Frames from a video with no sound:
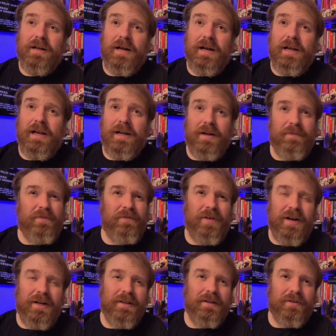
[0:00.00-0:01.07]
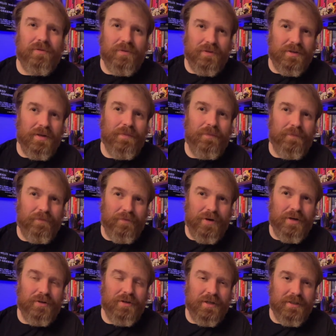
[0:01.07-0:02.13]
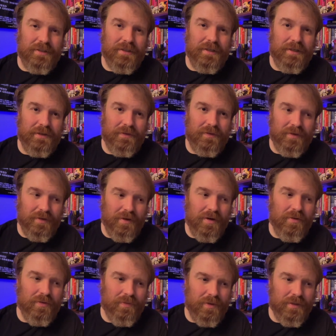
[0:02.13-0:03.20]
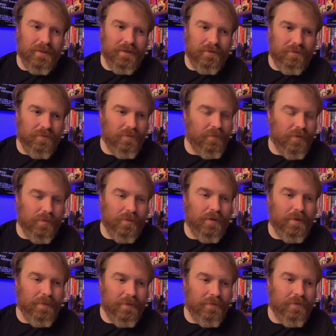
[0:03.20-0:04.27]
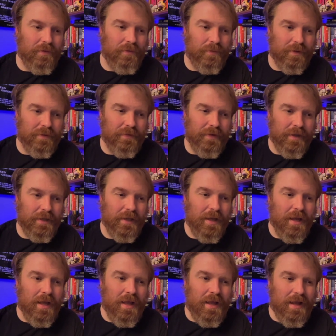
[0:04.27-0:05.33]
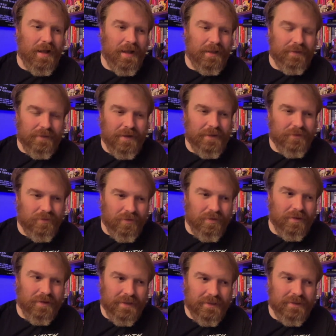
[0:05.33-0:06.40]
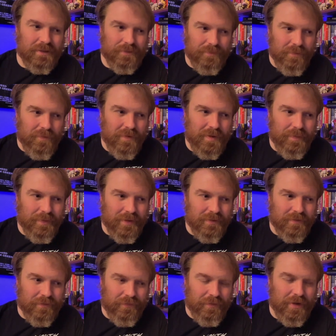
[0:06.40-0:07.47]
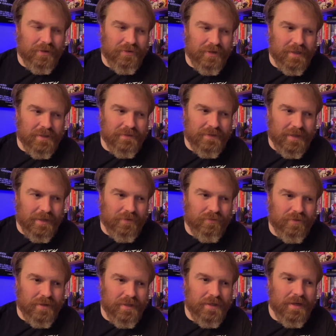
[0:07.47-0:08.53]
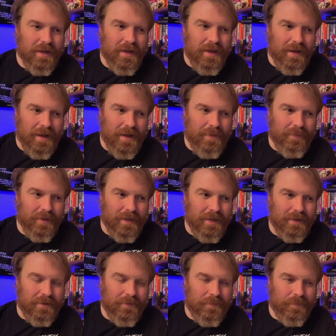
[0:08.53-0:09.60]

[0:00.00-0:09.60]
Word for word: and I'm finding this with some franchise things, and another one that review will come out soon, where it's like, I, I sort of like this movie, but as a franchise entry, I'm like,